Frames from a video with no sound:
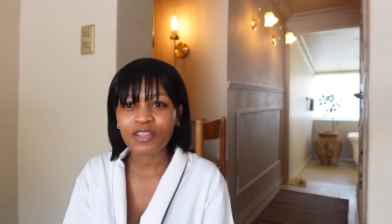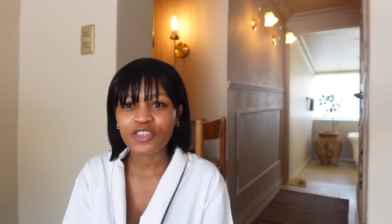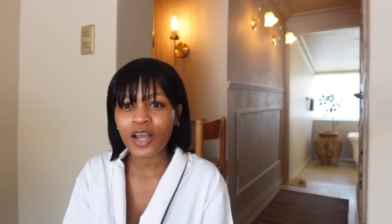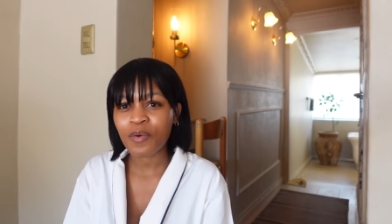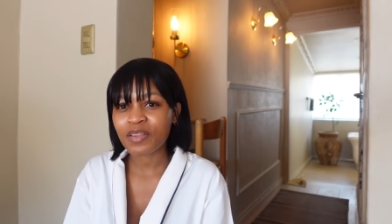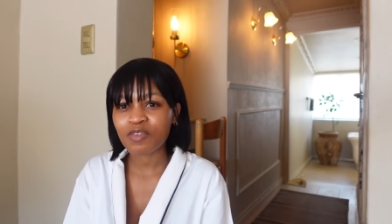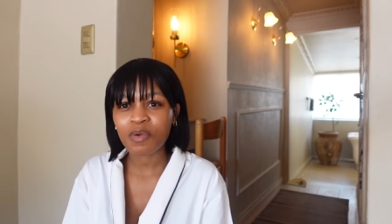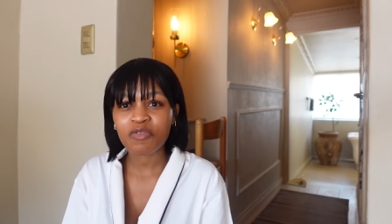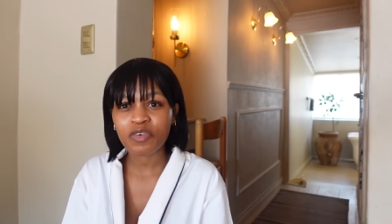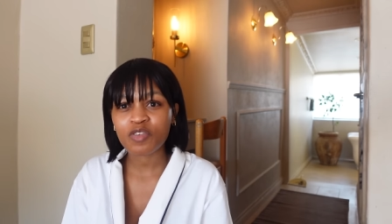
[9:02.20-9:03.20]
with the shower that's
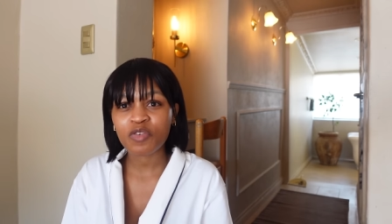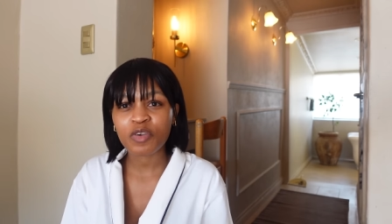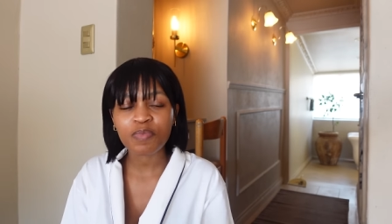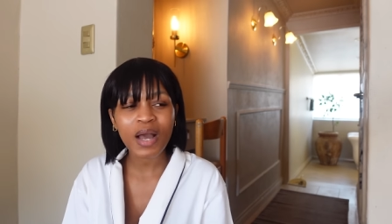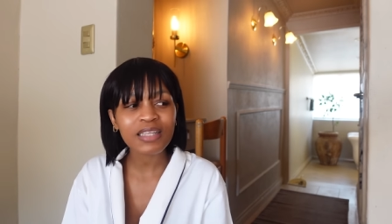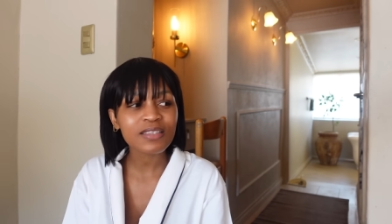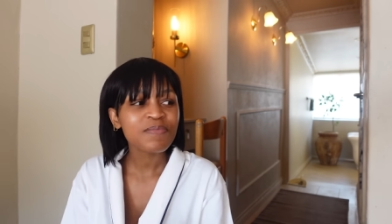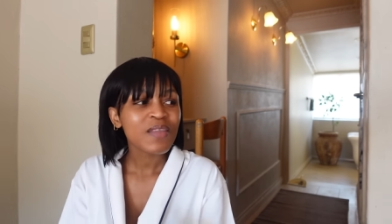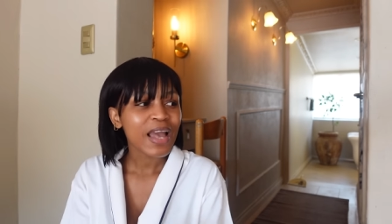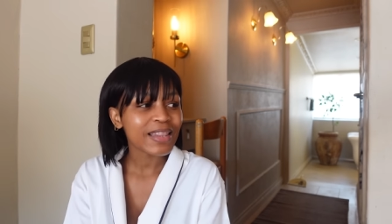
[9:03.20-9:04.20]
my first favorite part
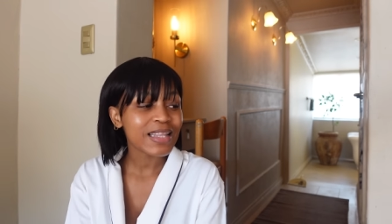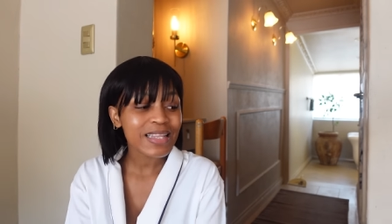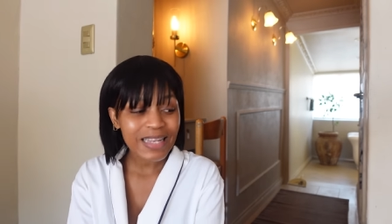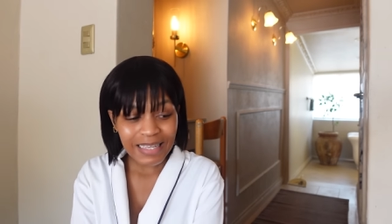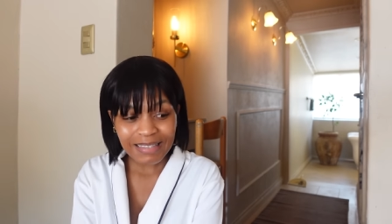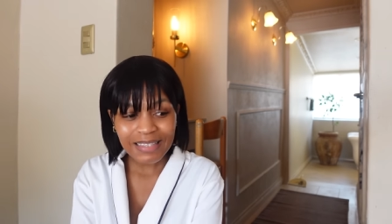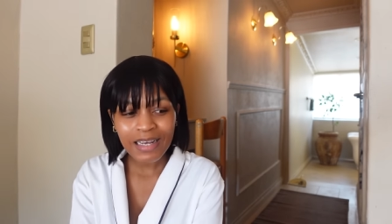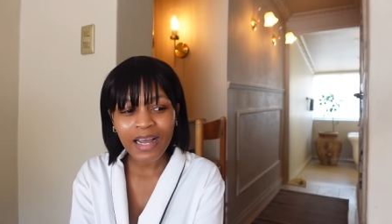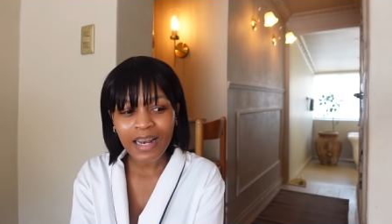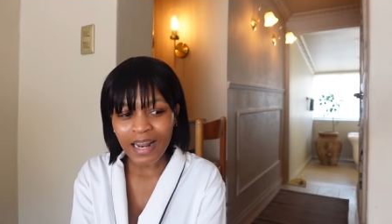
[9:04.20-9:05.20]
and then the next
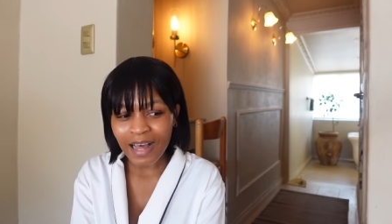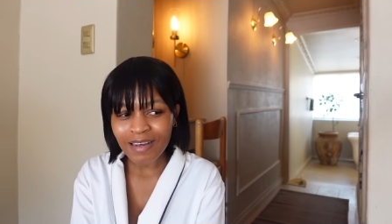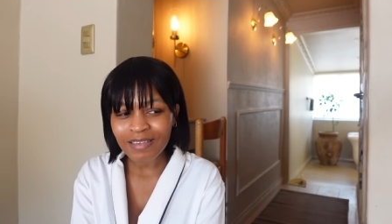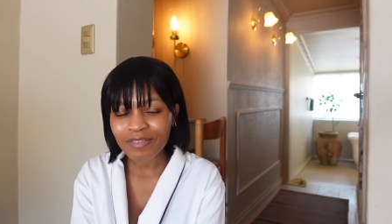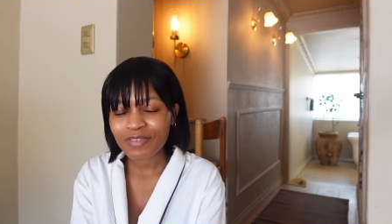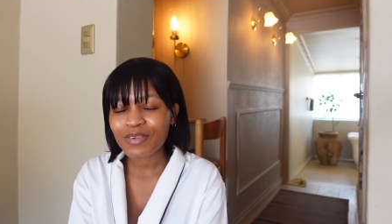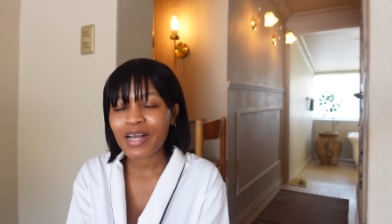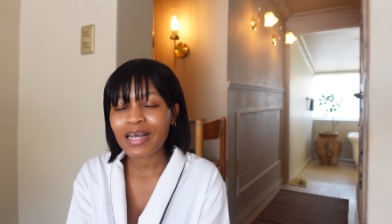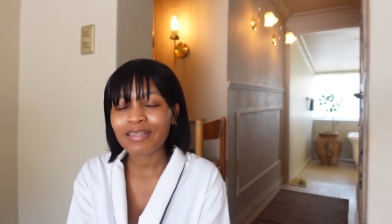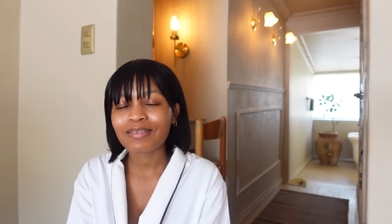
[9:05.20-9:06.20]
thing I love you
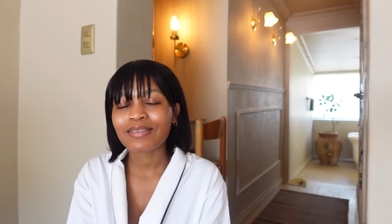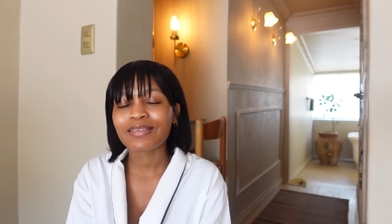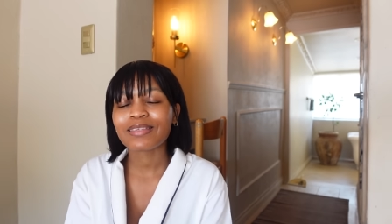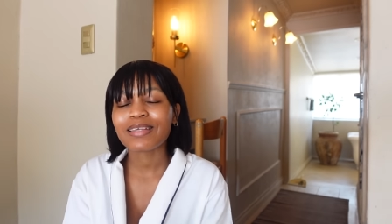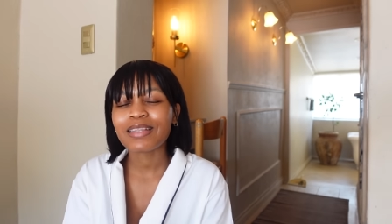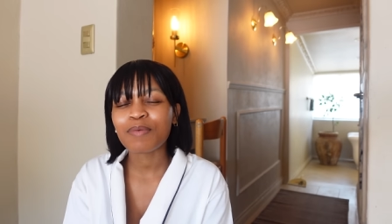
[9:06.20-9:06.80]
guys